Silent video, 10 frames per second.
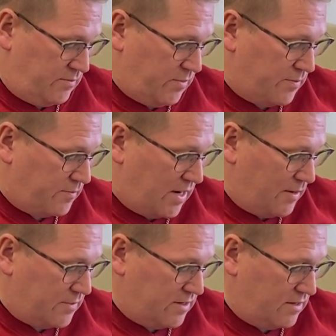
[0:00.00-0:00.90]
But
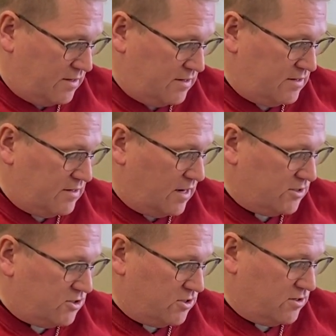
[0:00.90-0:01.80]
Mama
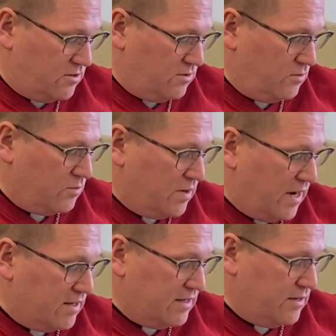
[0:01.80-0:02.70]
nudged her
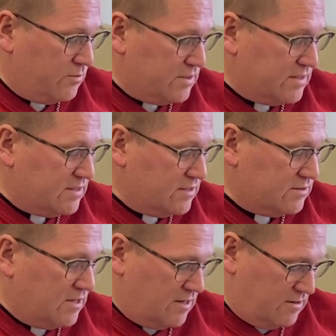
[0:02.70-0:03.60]
while it was
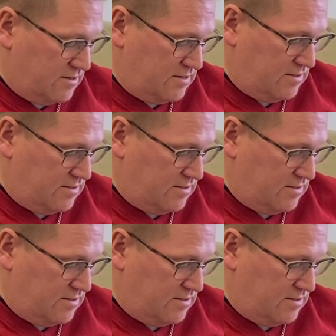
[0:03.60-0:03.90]
still dark.